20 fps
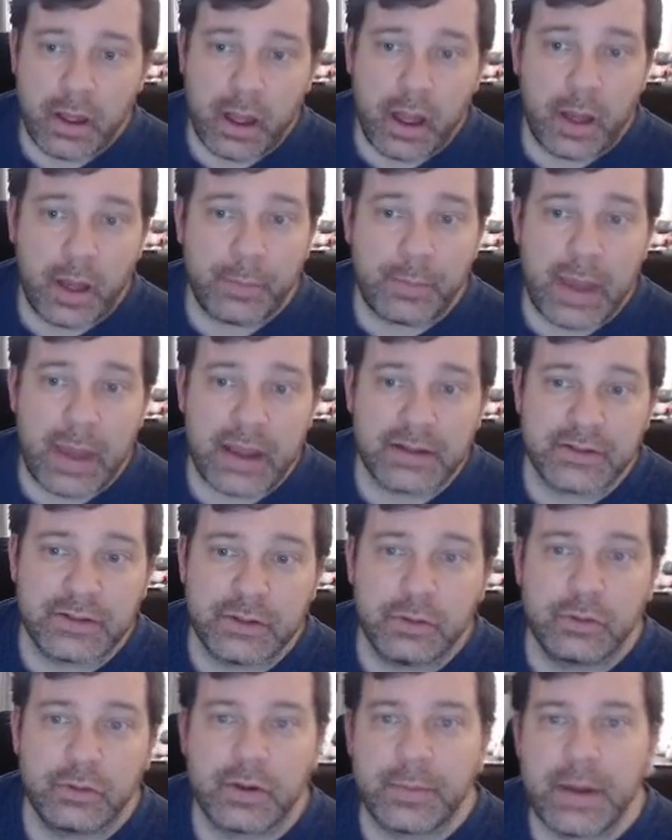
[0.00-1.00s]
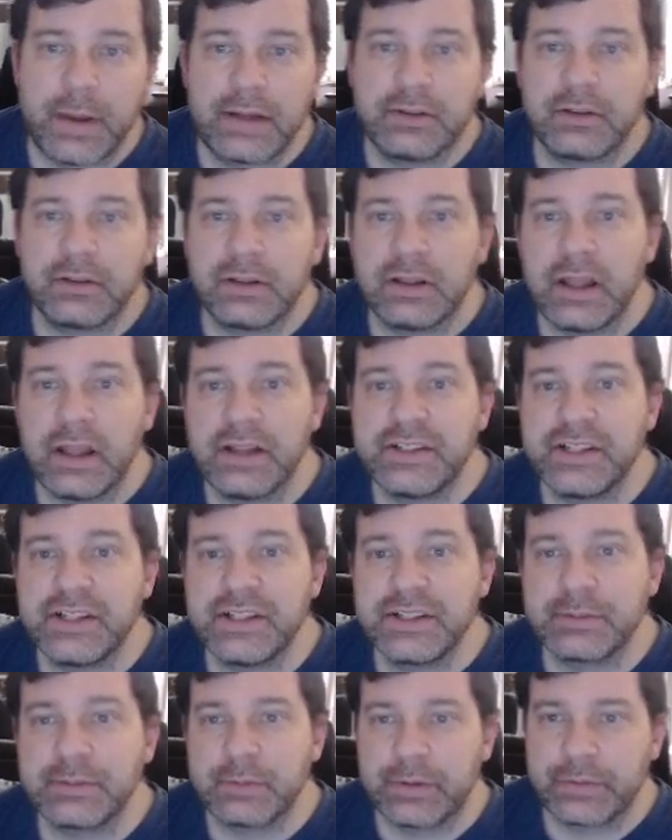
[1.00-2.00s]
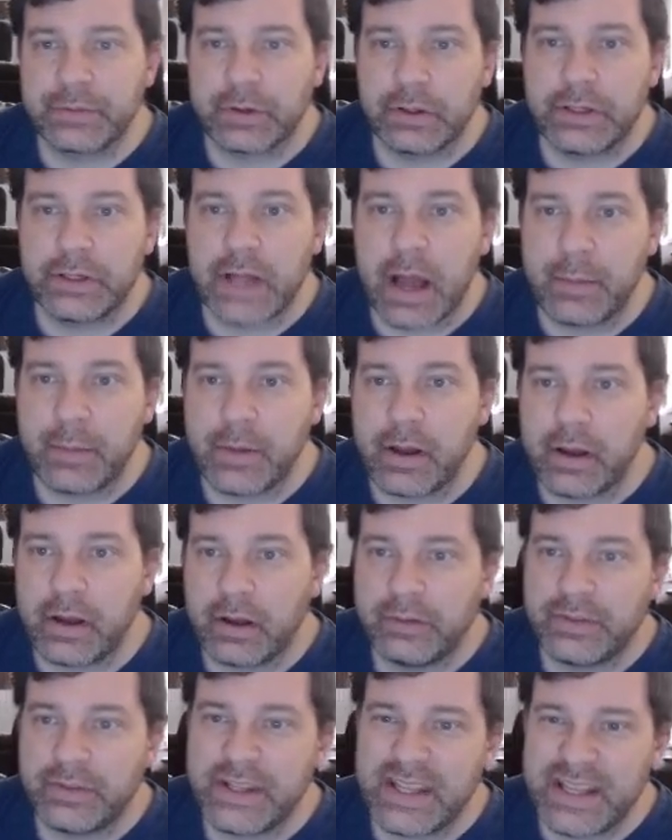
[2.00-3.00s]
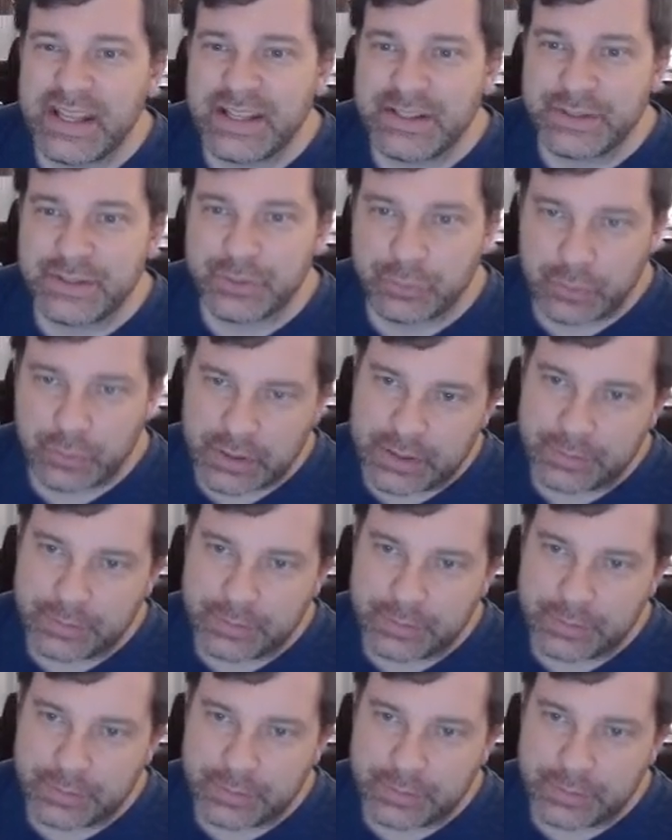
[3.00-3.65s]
Back to Commander Legends with Kodama of the East Tree.